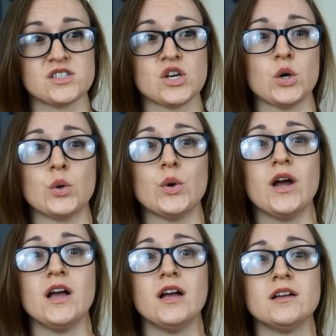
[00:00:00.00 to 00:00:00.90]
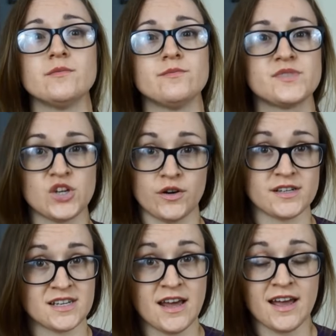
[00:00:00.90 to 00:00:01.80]
So
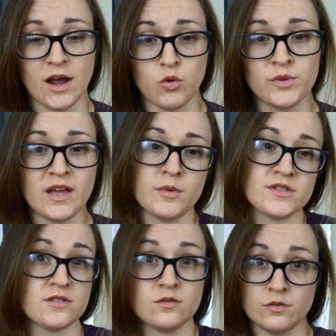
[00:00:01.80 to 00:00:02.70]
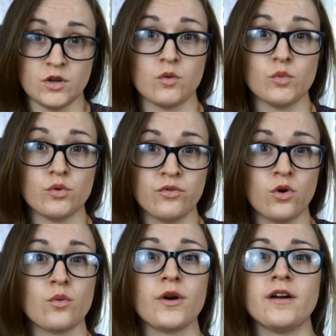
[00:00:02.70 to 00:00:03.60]
starting today, I will be able to, you know, move
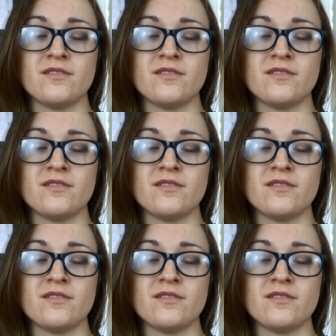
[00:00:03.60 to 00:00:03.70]
forward.